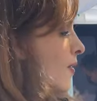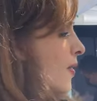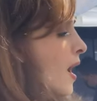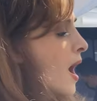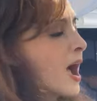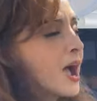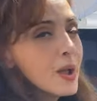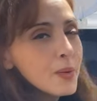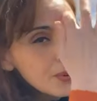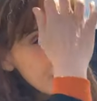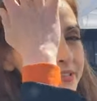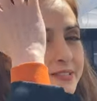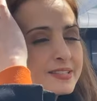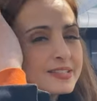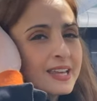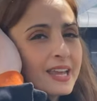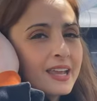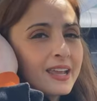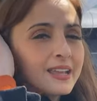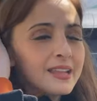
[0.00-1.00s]
I would
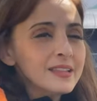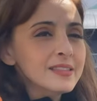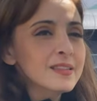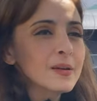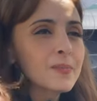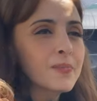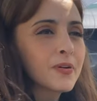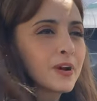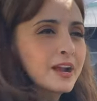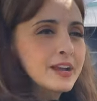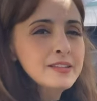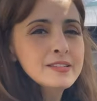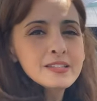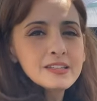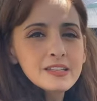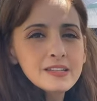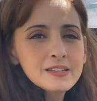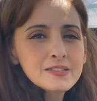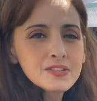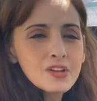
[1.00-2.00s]
say the
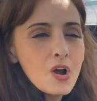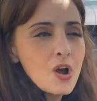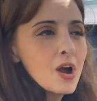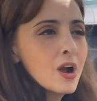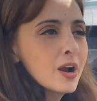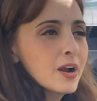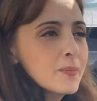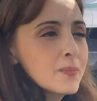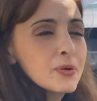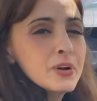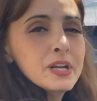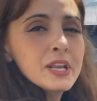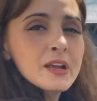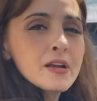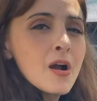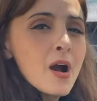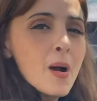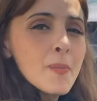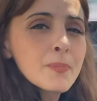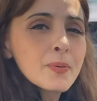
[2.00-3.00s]
prices are pretty
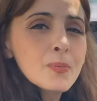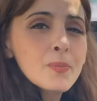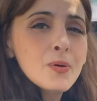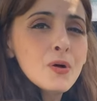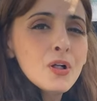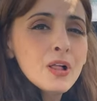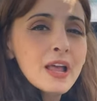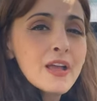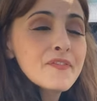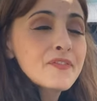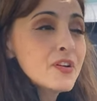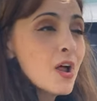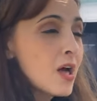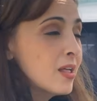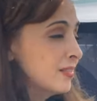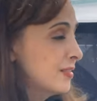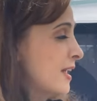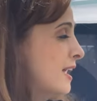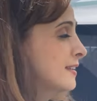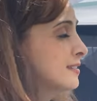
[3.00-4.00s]
comparable, if not
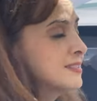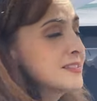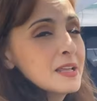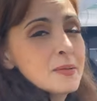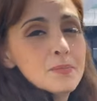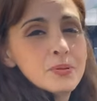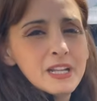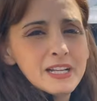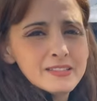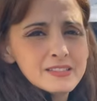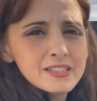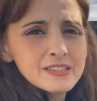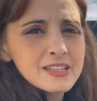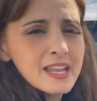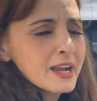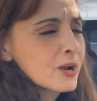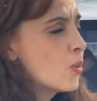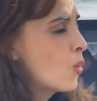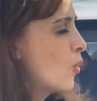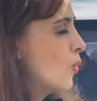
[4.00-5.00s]
less, than places
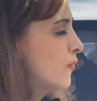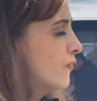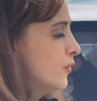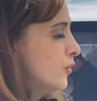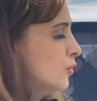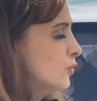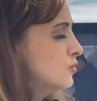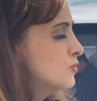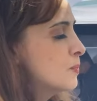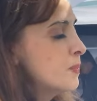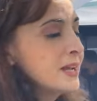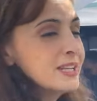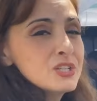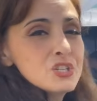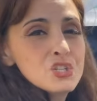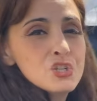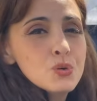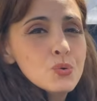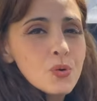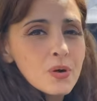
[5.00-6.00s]
like Whole Foods, but
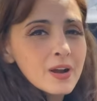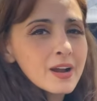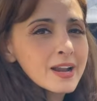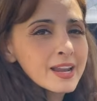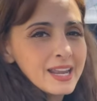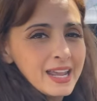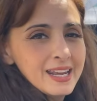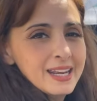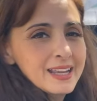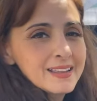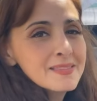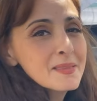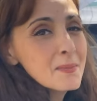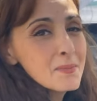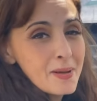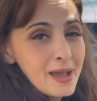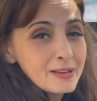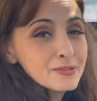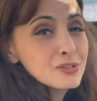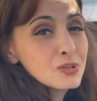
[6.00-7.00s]
you are getting the
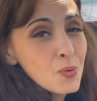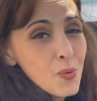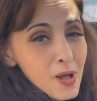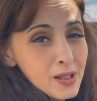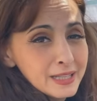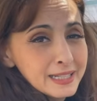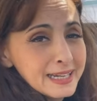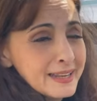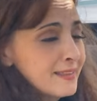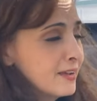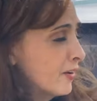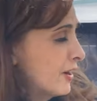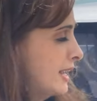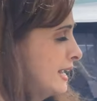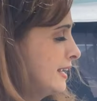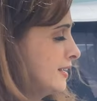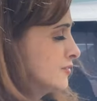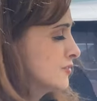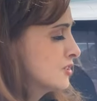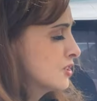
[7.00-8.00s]
best quality there
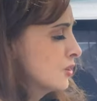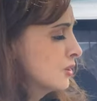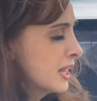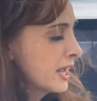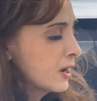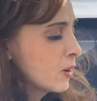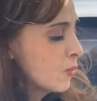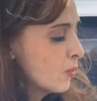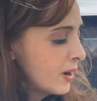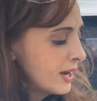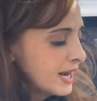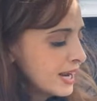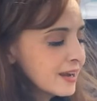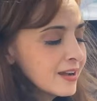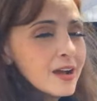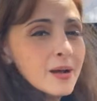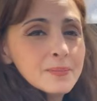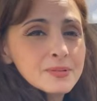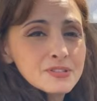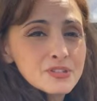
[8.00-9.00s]
is. So, like, when it
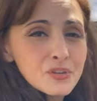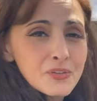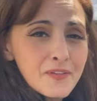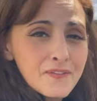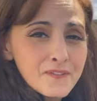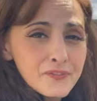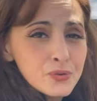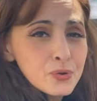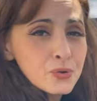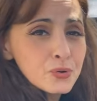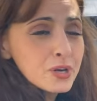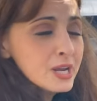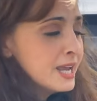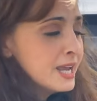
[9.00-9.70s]
comes to the food